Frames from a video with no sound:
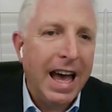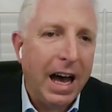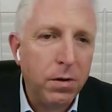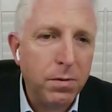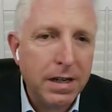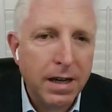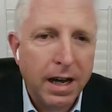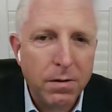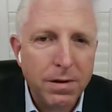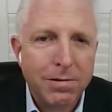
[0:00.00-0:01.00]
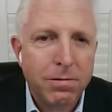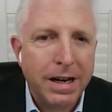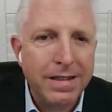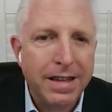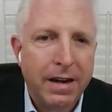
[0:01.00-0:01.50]
how do we how do we
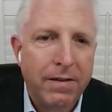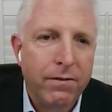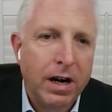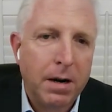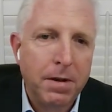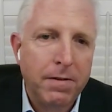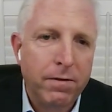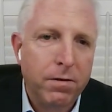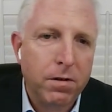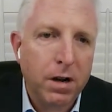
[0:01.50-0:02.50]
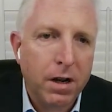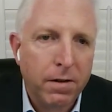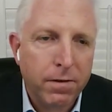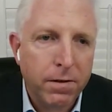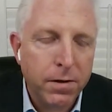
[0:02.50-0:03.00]
create that environment for uh,
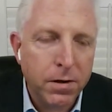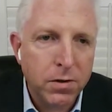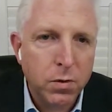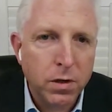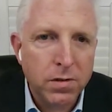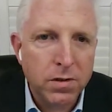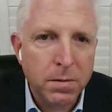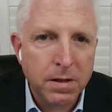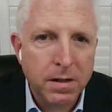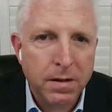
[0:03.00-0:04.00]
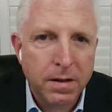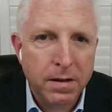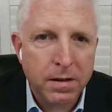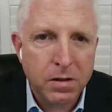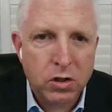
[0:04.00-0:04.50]
for folks what are some of the
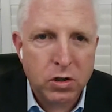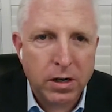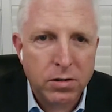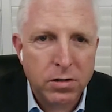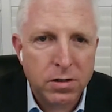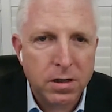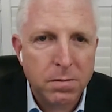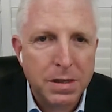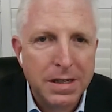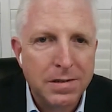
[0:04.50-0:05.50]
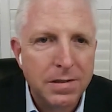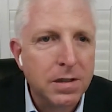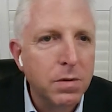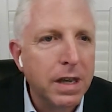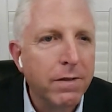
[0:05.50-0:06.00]
the structures and the pieces
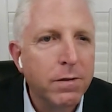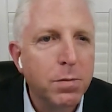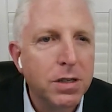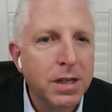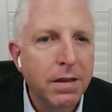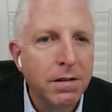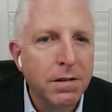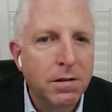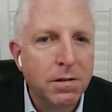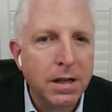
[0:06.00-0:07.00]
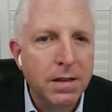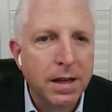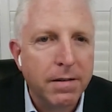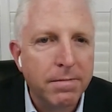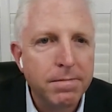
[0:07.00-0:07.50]
that we have to put together to create that